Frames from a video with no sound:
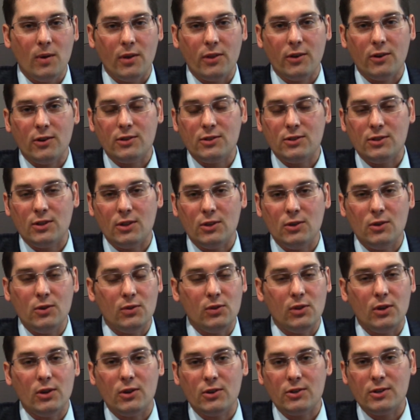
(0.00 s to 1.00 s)
Whether it's the Youth
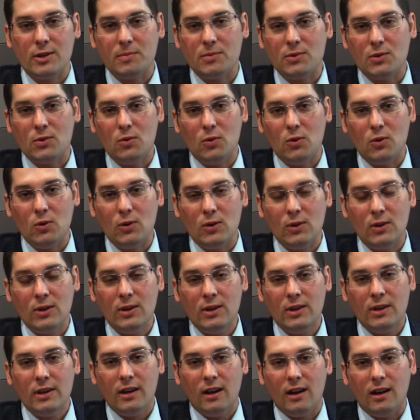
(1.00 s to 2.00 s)
Leadership School,
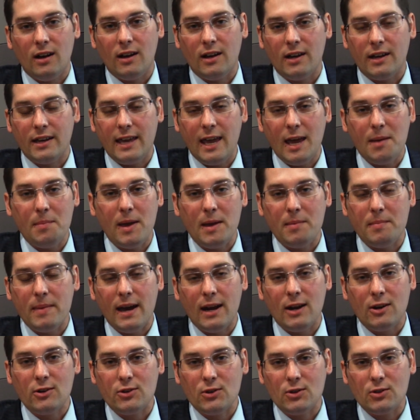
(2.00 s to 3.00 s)
Campaign
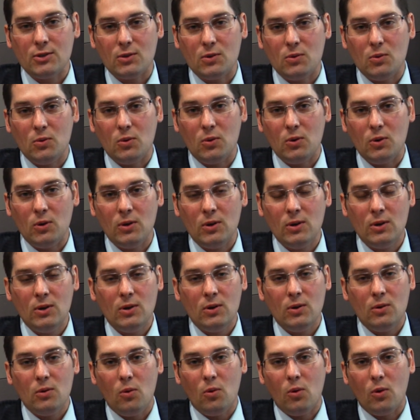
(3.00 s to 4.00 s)
Manager School,
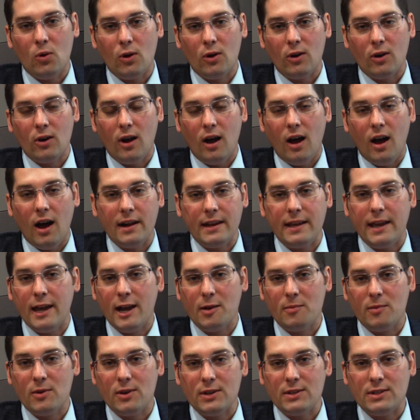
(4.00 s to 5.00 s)
or
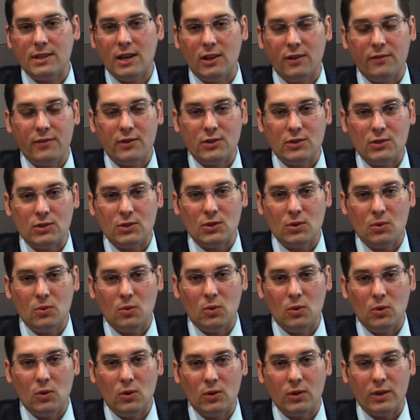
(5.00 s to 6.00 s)
on-camera television
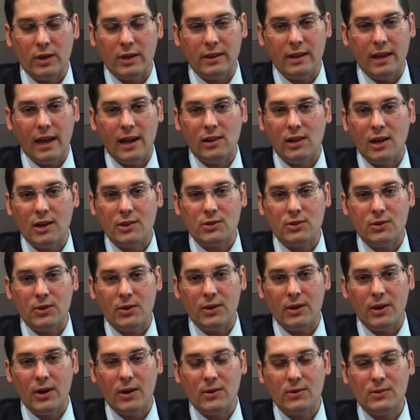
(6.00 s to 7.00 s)
school in the LI
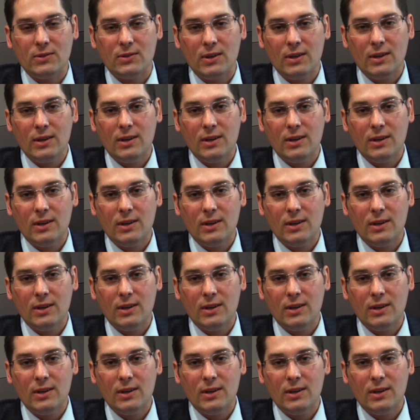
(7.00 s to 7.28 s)
studios,